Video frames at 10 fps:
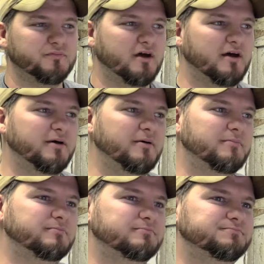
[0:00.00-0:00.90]
I
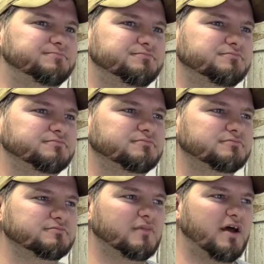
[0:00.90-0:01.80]

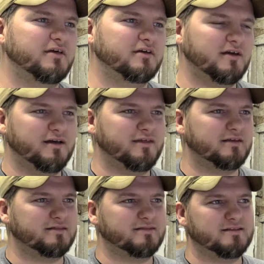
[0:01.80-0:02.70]
think